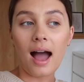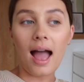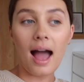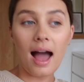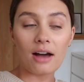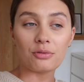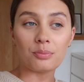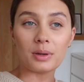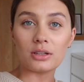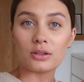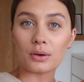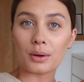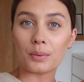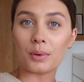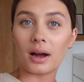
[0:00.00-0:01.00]
I have been
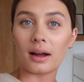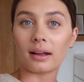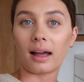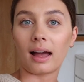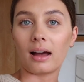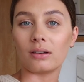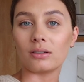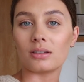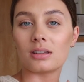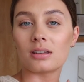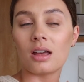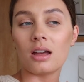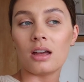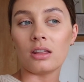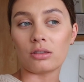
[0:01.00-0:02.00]
doing workouts
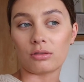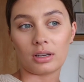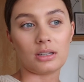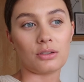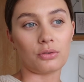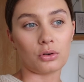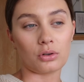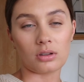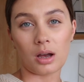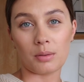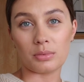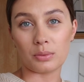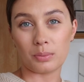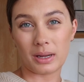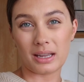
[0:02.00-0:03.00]
3 to 4
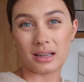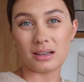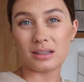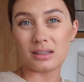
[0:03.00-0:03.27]
times a week,